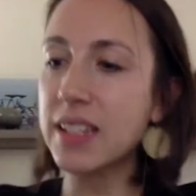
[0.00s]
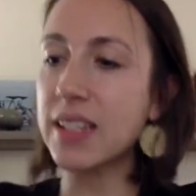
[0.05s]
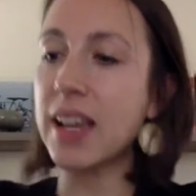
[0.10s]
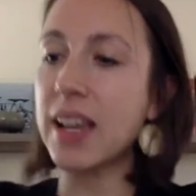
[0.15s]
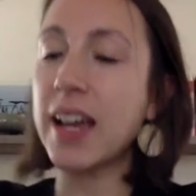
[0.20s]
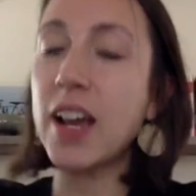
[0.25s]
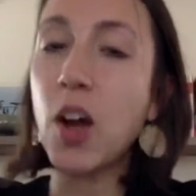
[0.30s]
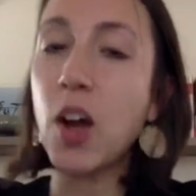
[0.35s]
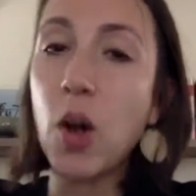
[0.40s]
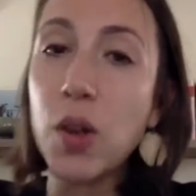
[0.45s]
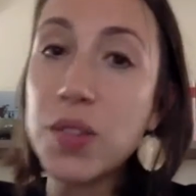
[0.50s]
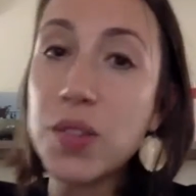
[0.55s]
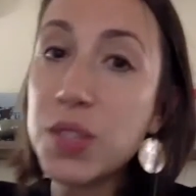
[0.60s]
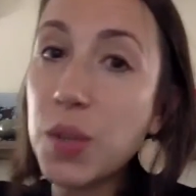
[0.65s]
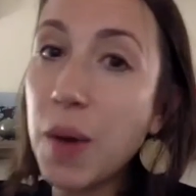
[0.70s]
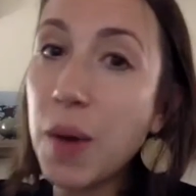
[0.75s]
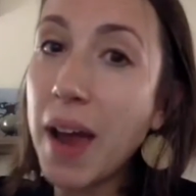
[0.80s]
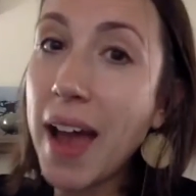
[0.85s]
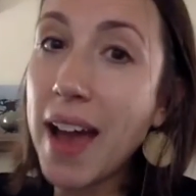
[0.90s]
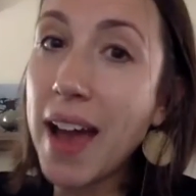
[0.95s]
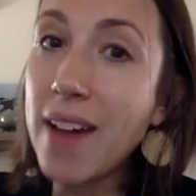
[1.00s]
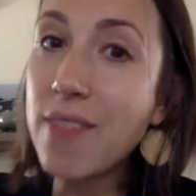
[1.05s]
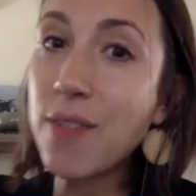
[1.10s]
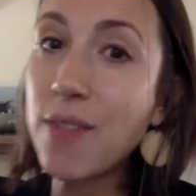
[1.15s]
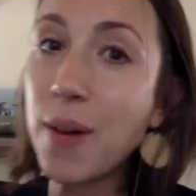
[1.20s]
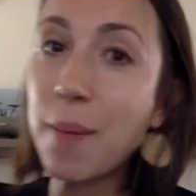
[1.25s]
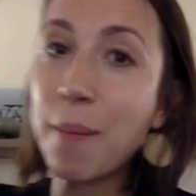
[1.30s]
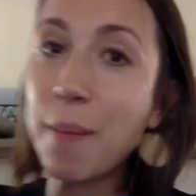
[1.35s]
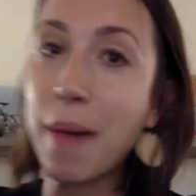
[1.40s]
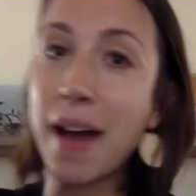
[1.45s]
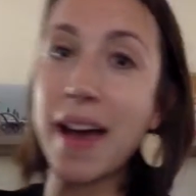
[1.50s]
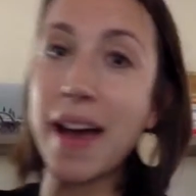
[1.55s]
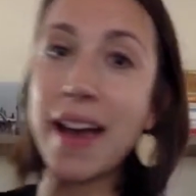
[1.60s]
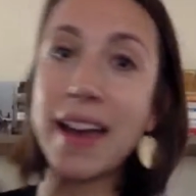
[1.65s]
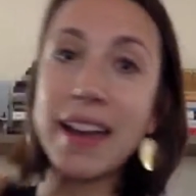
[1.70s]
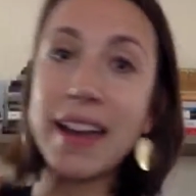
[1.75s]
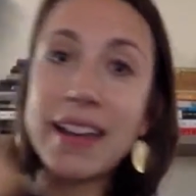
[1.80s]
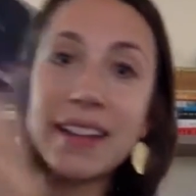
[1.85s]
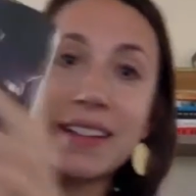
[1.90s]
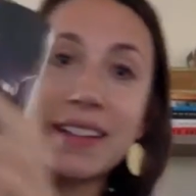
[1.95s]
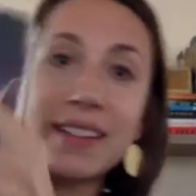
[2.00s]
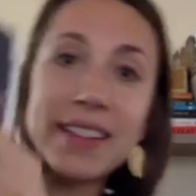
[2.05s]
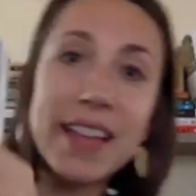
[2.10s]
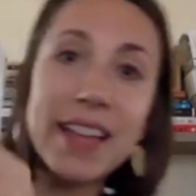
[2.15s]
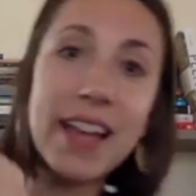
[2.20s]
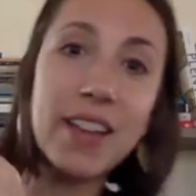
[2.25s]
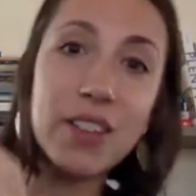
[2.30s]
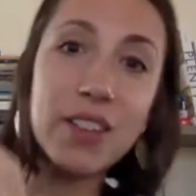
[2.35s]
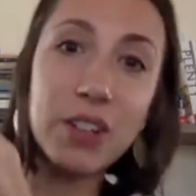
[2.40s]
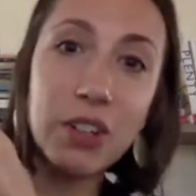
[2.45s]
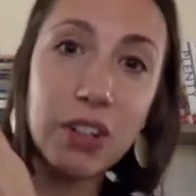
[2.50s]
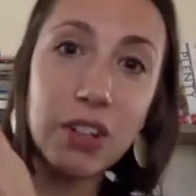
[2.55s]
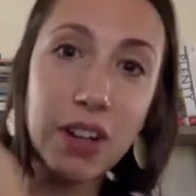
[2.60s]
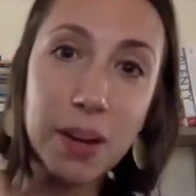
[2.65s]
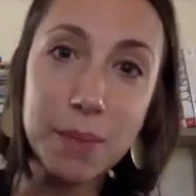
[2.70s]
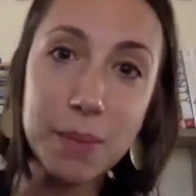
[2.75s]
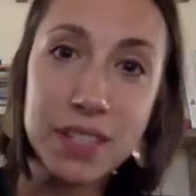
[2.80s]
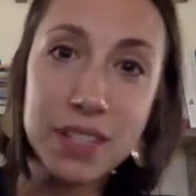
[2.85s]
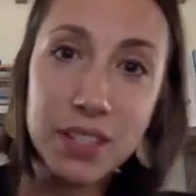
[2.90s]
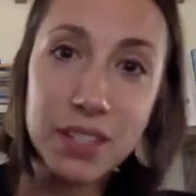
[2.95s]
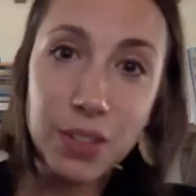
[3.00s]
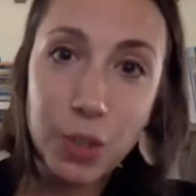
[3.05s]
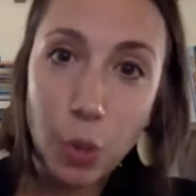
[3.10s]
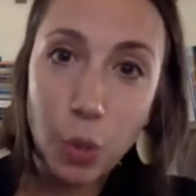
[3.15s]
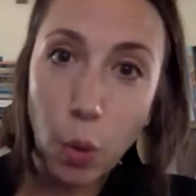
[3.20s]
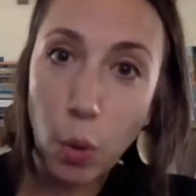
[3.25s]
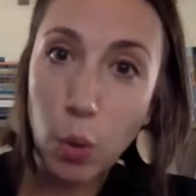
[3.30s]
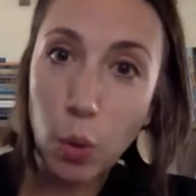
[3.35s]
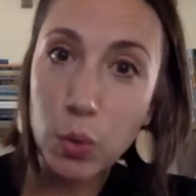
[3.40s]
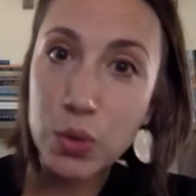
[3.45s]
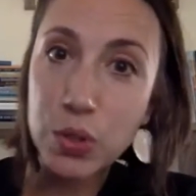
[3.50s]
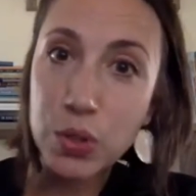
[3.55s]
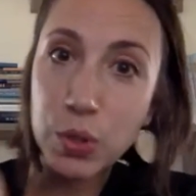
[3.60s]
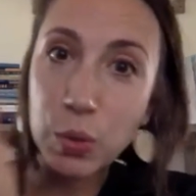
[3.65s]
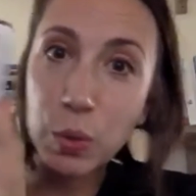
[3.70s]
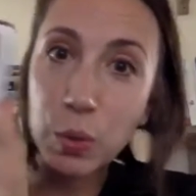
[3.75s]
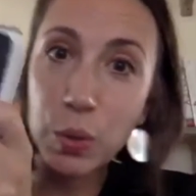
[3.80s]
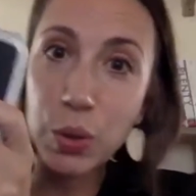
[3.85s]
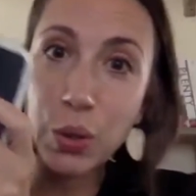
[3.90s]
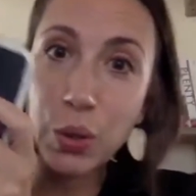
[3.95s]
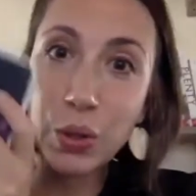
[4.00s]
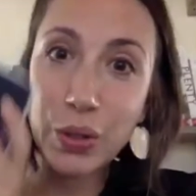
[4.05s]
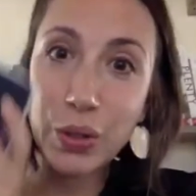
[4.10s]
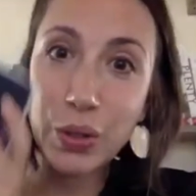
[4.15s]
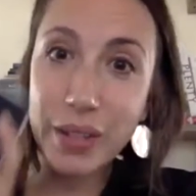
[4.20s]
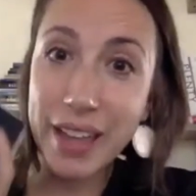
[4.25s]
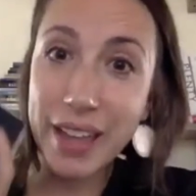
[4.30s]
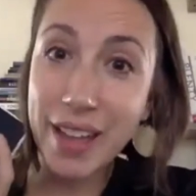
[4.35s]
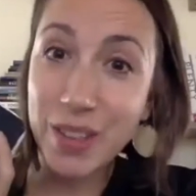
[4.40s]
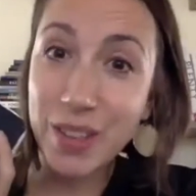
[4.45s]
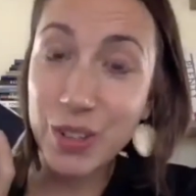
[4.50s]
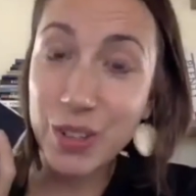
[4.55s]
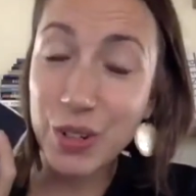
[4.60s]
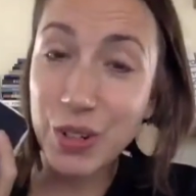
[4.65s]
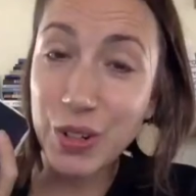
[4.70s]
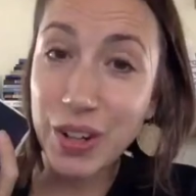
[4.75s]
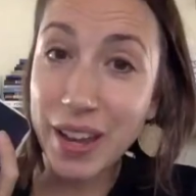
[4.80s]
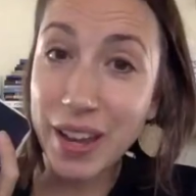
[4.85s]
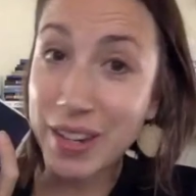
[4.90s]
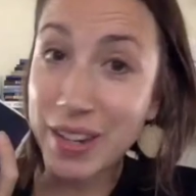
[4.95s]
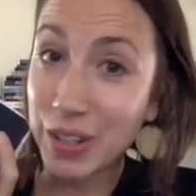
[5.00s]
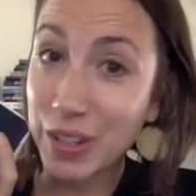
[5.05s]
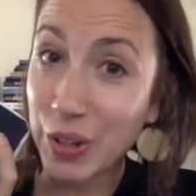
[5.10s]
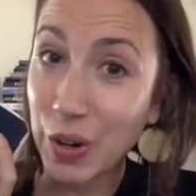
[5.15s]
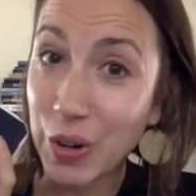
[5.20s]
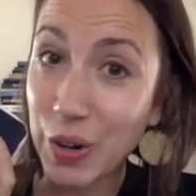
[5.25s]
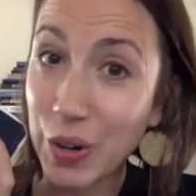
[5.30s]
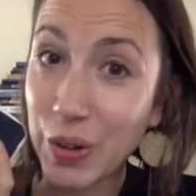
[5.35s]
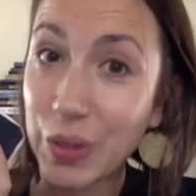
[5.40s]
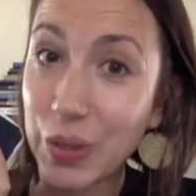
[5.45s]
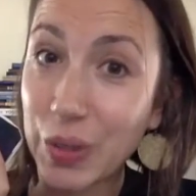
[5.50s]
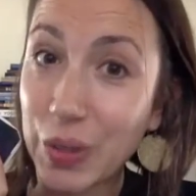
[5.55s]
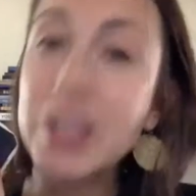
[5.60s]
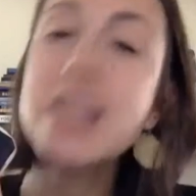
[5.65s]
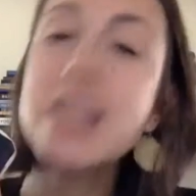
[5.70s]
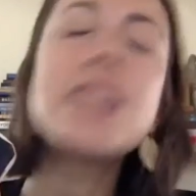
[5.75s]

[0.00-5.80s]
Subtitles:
I also have my calendar, and I'm still an old school calendar kind of girl.